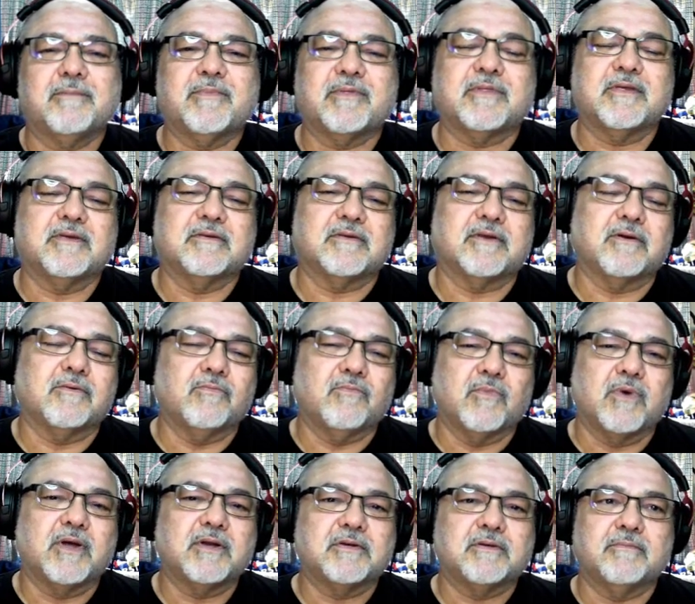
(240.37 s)
of things that I
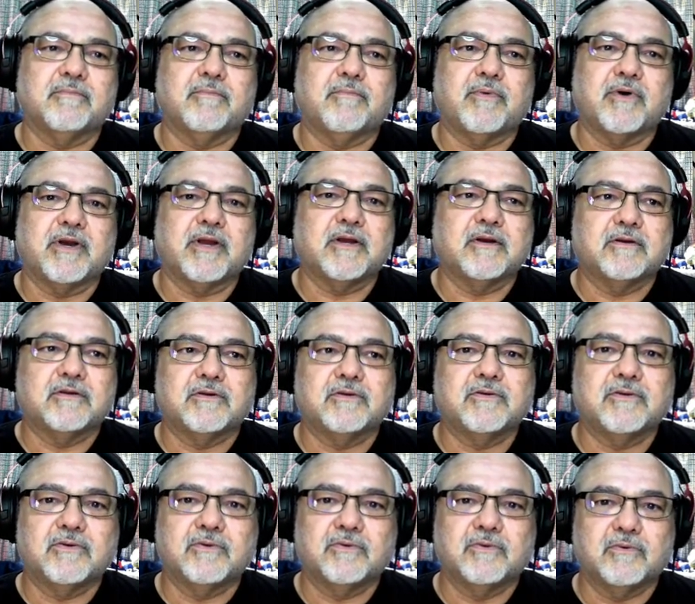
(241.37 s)
want to bring
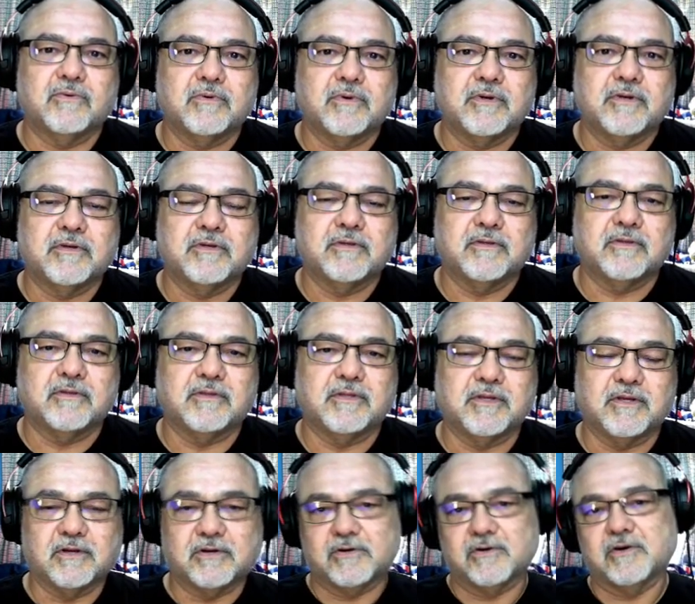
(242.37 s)
to
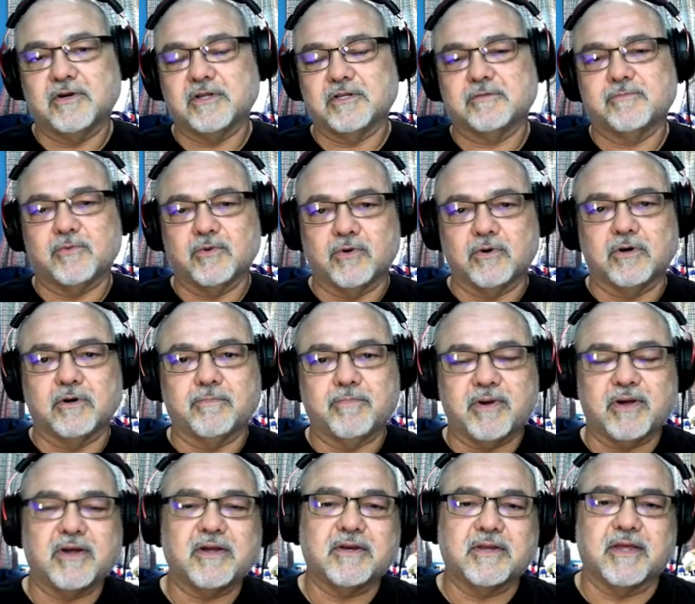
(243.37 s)
the Internal Explorer
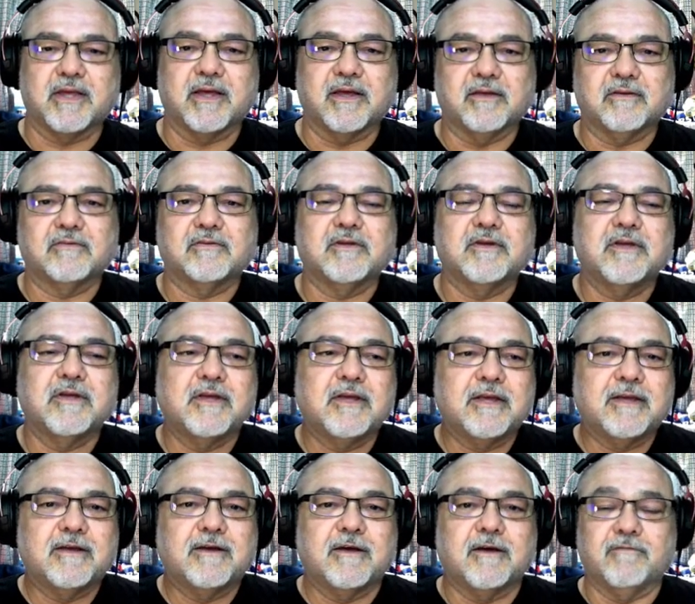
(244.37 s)
podcast.
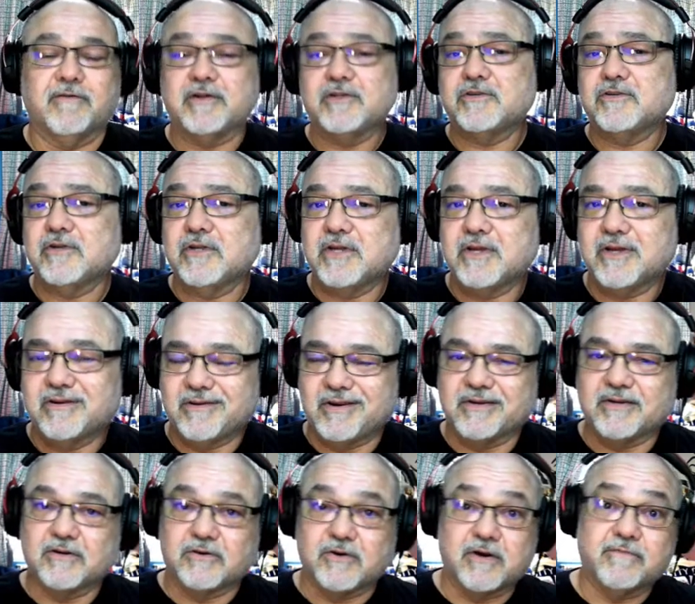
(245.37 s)
Eventually, I'd like
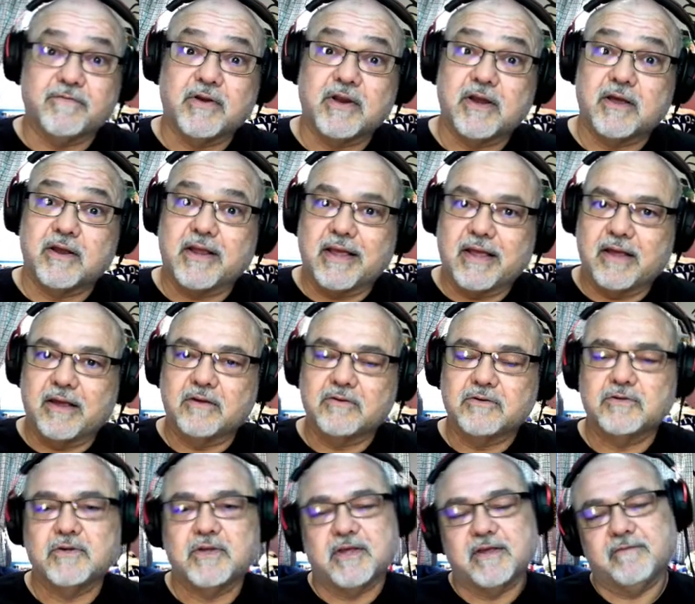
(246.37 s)
to try to figure out how
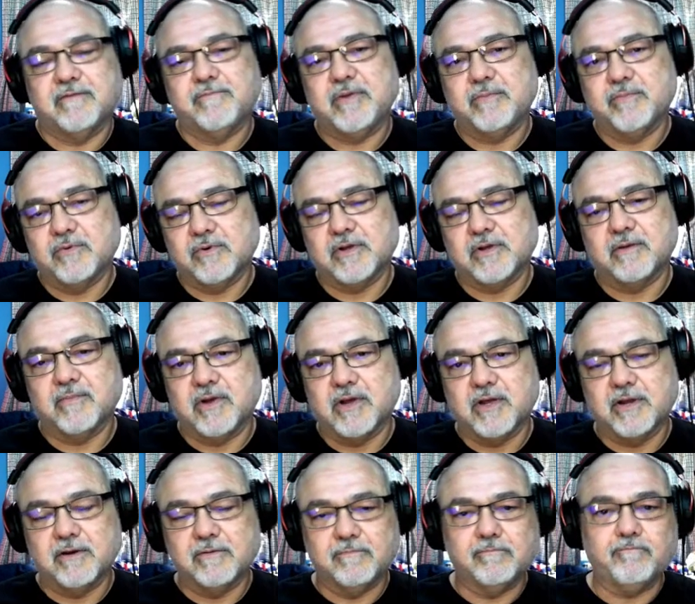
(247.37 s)
to have people come
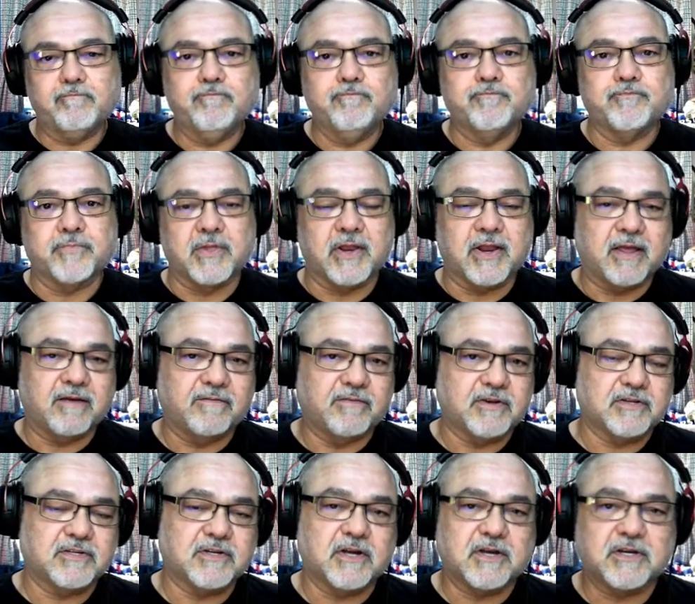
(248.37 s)
on and have a
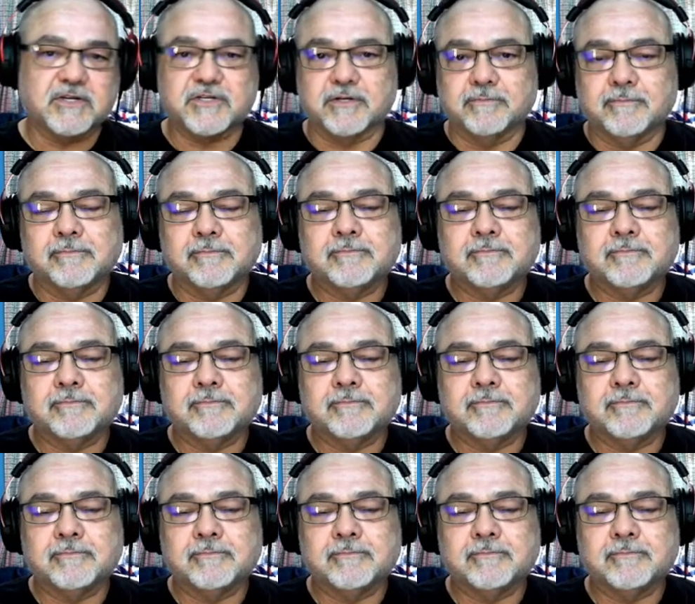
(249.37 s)
discussion.